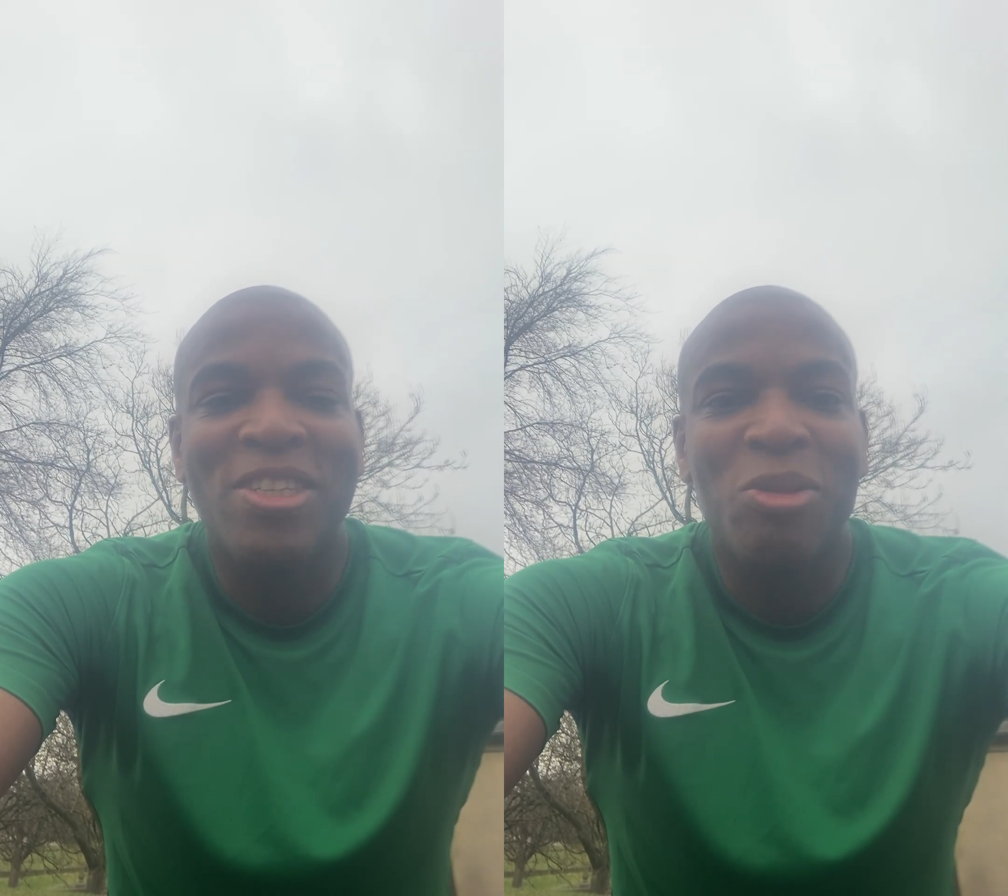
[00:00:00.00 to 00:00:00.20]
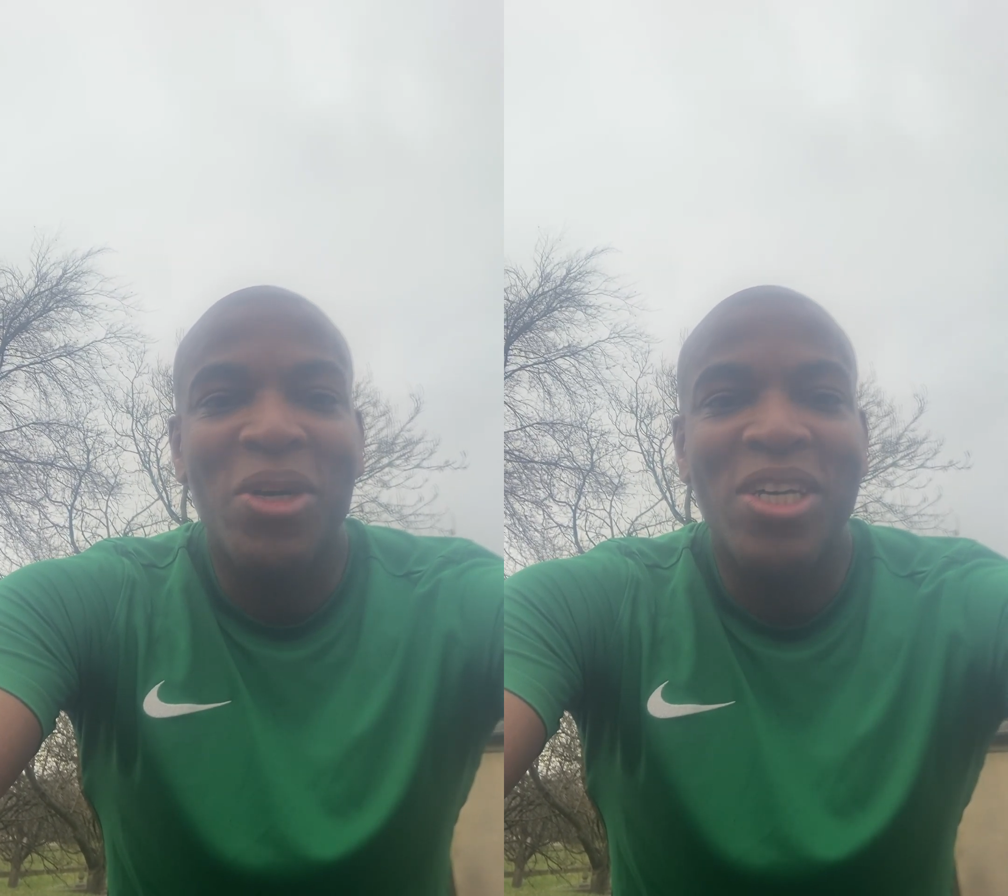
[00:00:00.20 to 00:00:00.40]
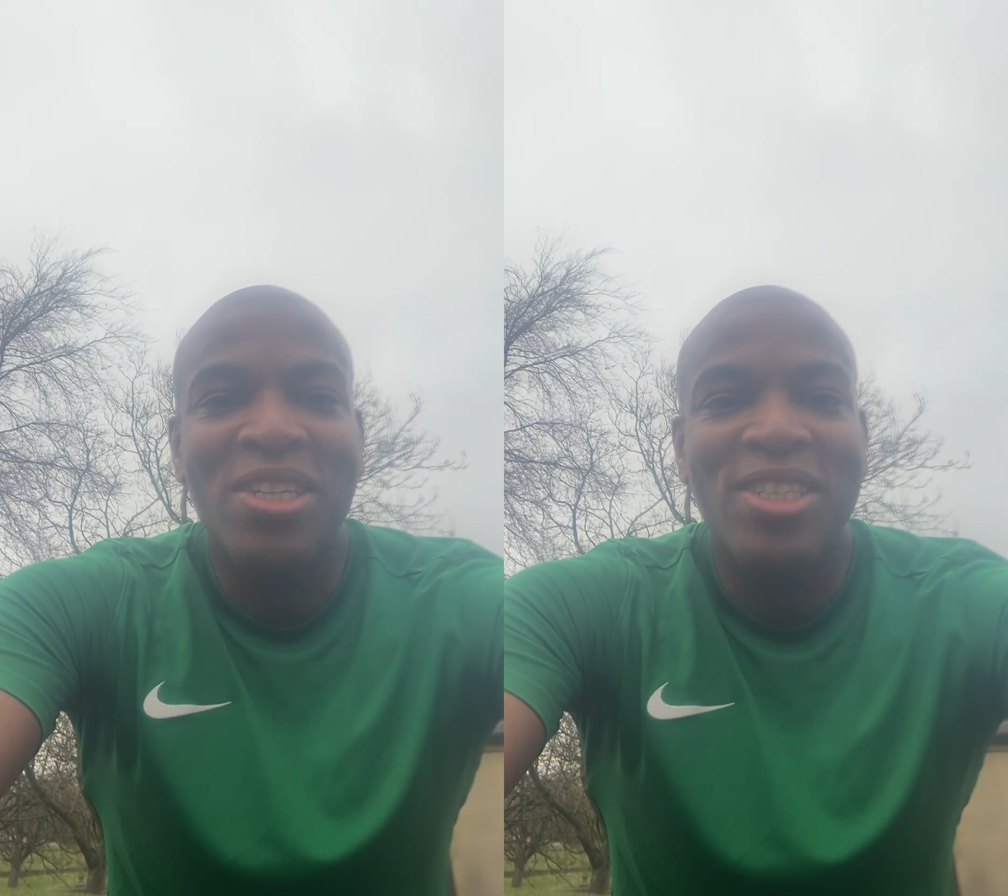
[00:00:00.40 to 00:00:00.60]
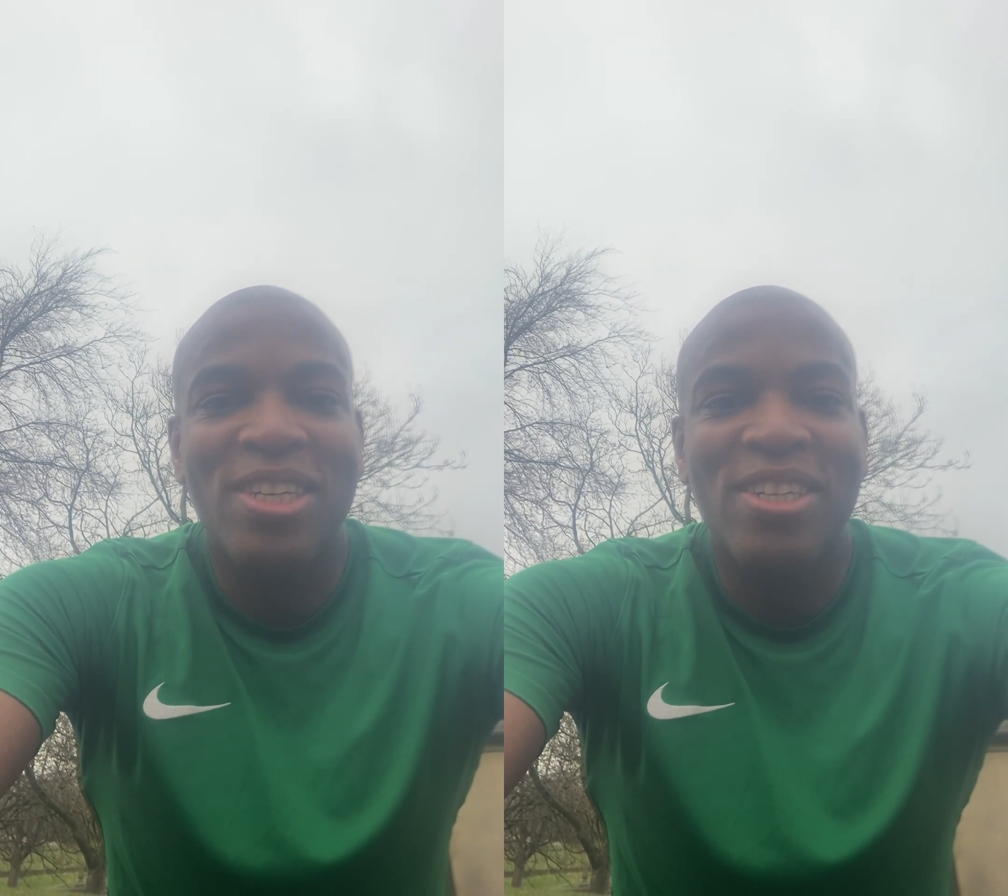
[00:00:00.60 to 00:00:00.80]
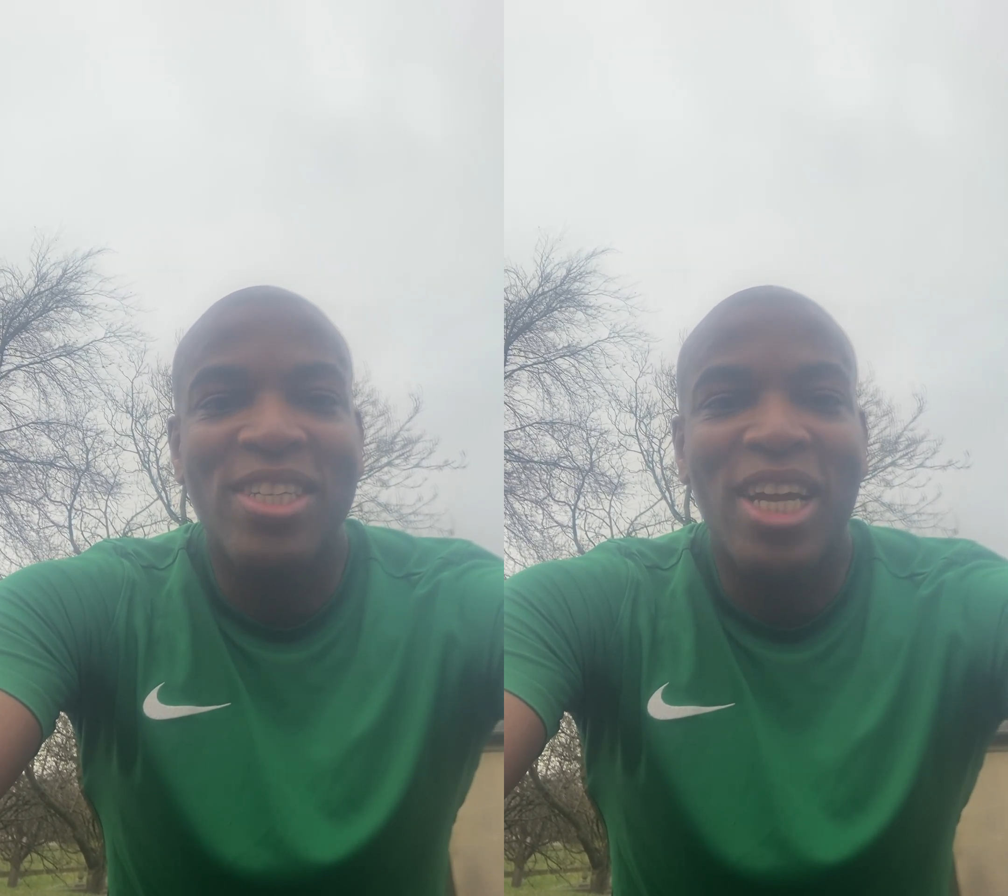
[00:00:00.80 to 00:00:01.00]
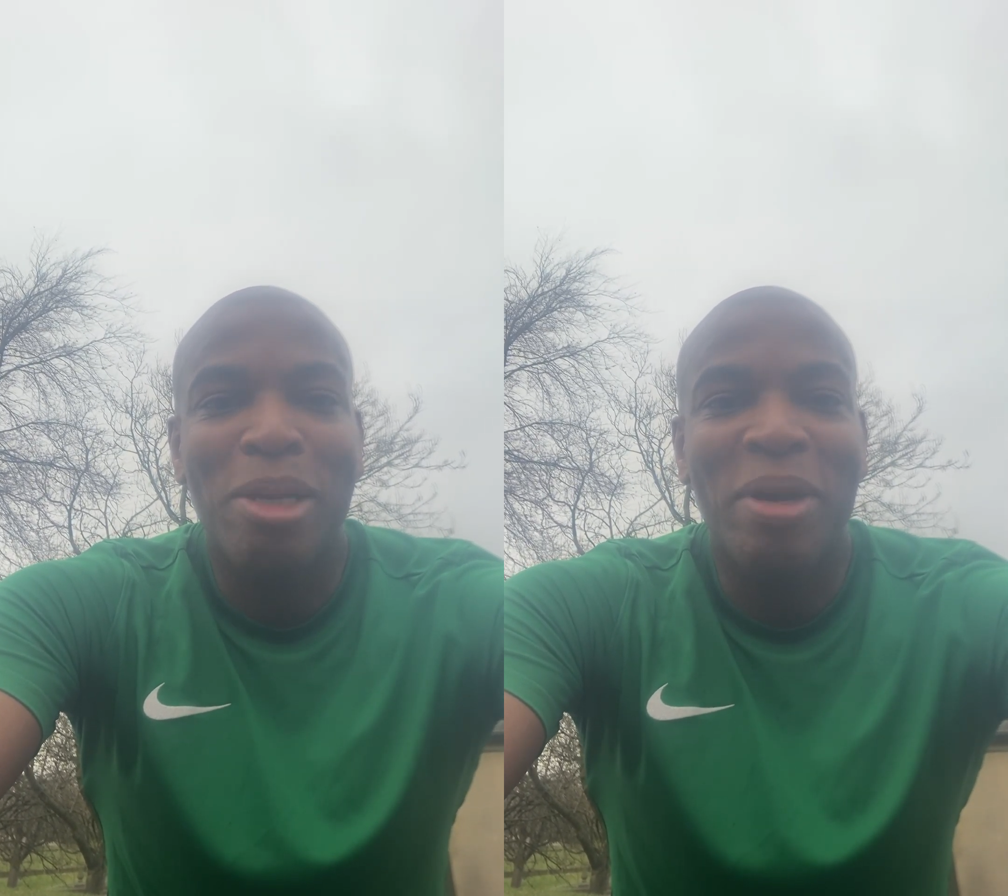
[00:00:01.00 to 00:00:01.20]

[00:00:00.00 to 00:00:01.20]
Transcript: as well, so they're trying to